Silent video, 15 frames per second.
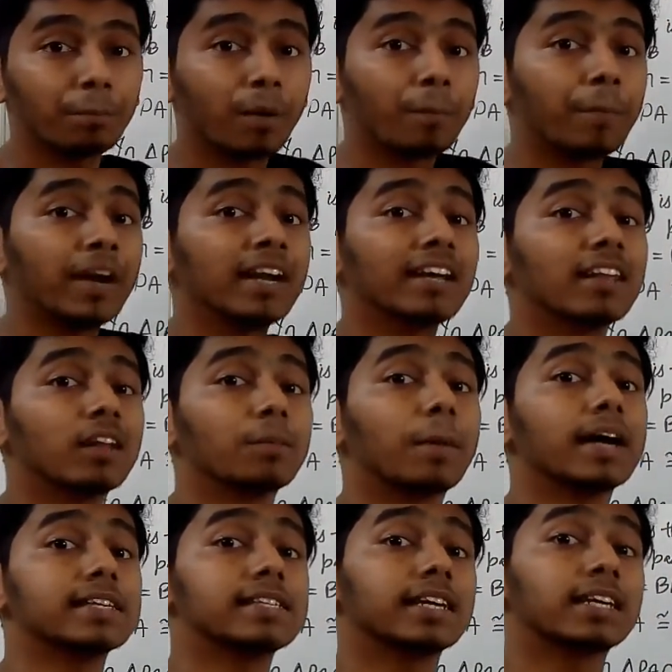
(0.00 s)
perpendicular
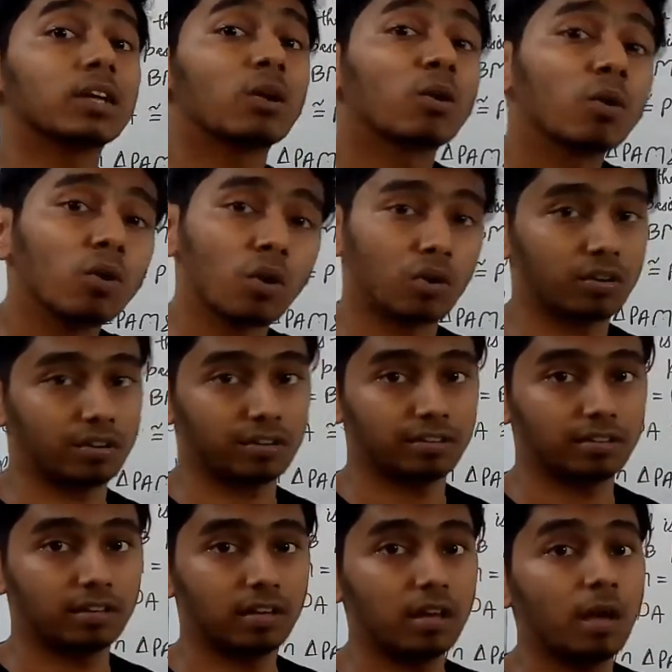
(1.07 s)
bisector or not,
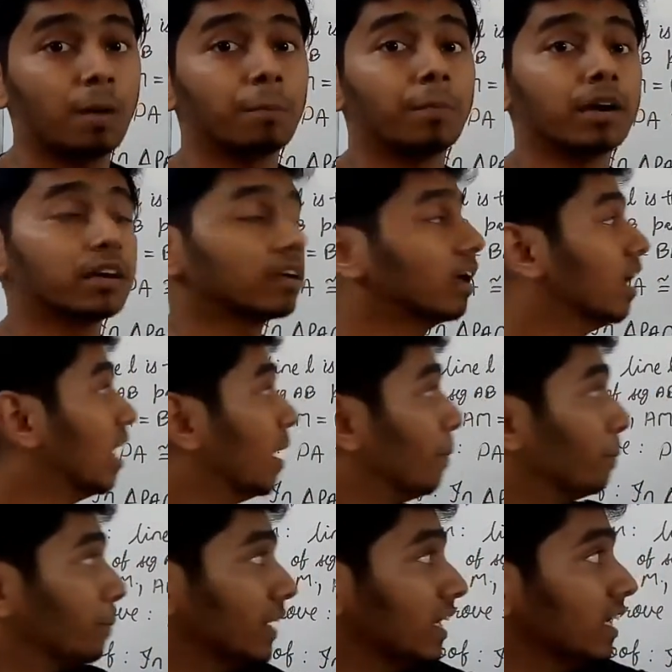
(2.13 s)
but
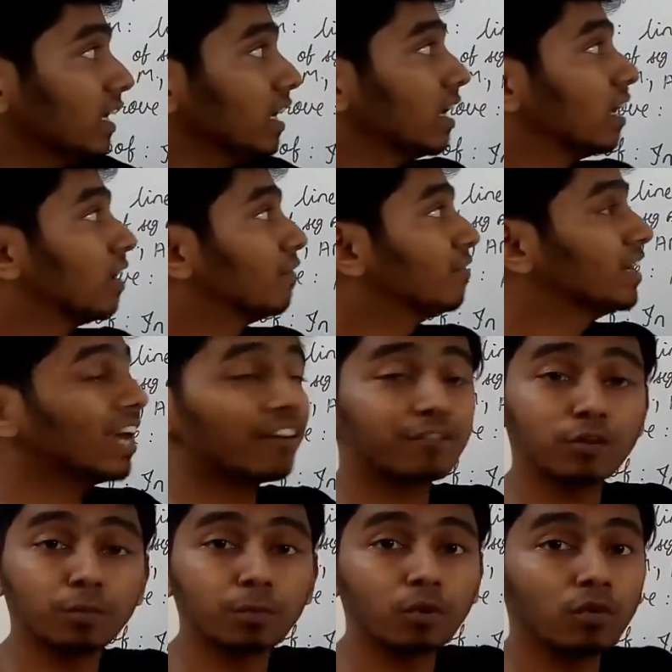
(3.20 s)
P, we have
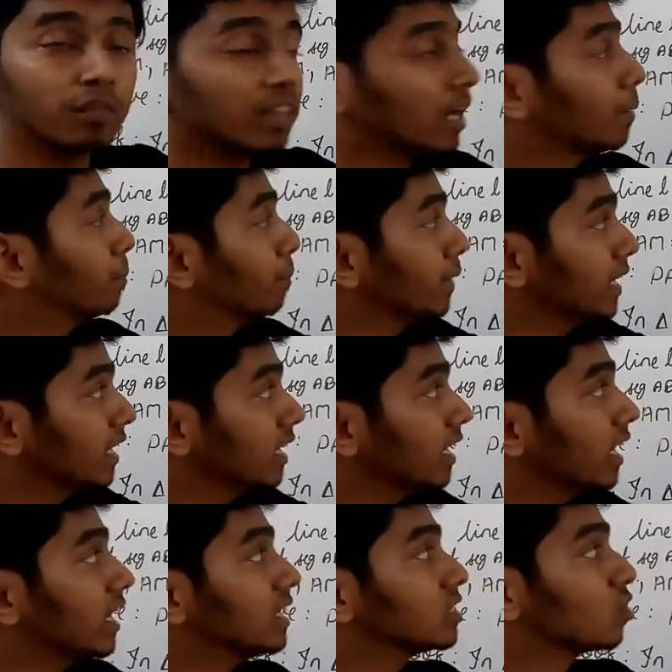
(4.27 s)
to prove that
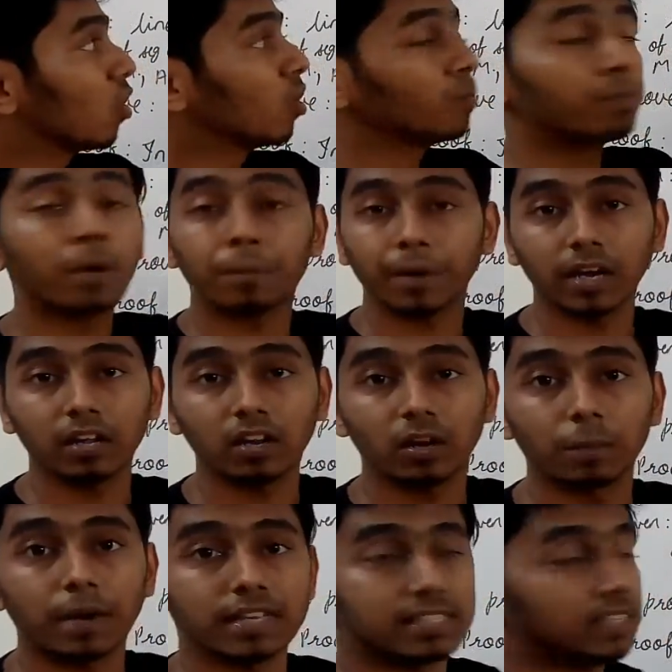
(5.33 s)
P is on
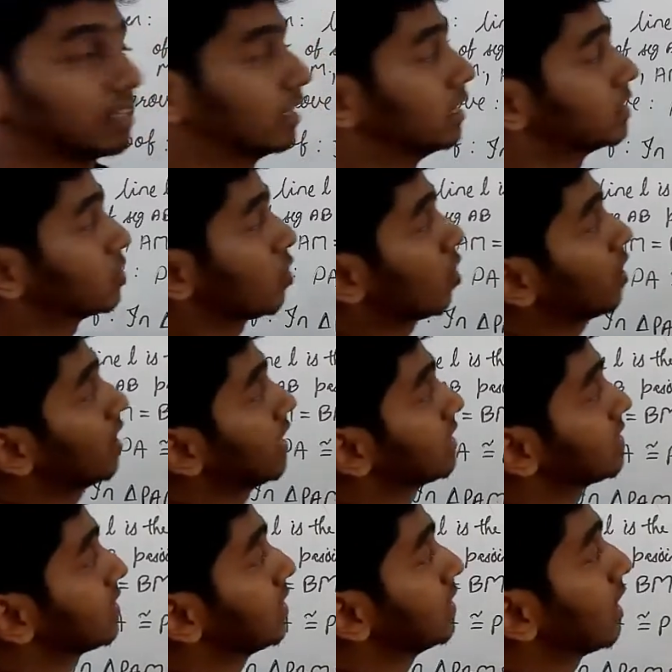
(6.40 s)
perpendicular bisector. It's not
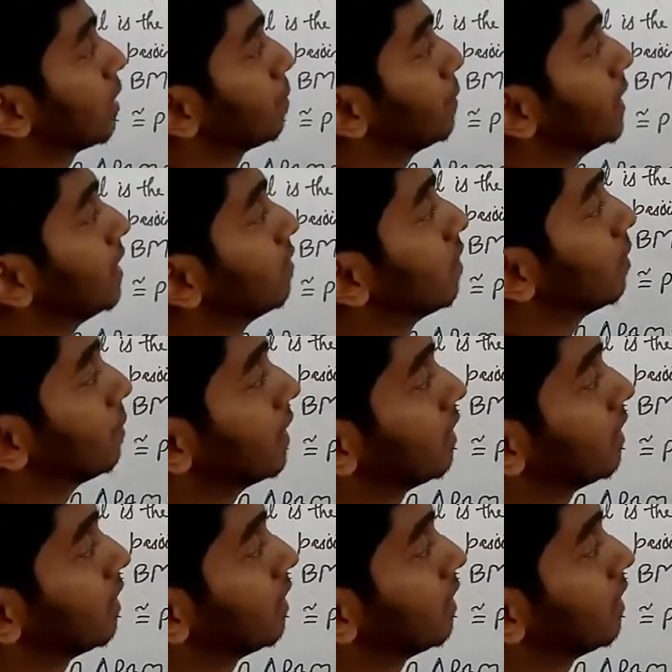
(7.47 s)
necessary that P will